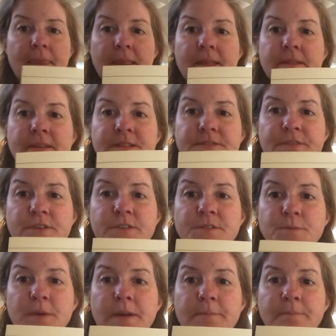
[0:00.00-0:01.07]
This first
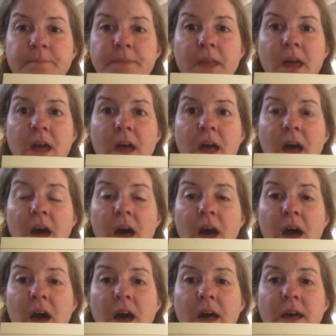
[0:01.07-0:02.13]
one.
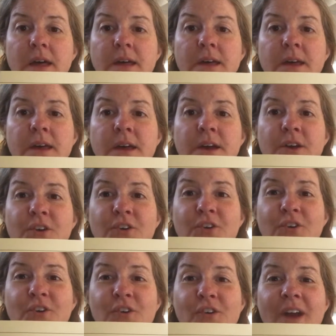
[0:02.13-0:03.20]
A
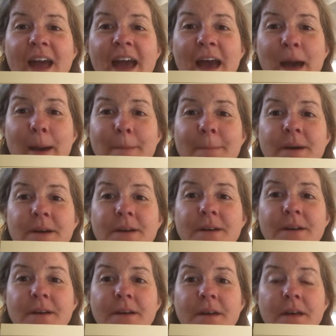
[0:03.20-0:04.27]
crab.
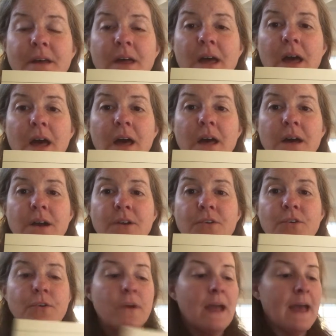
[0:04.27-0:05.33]
A
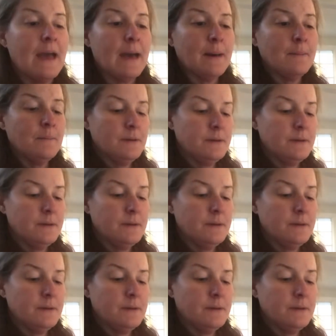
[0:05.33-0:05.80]
crab.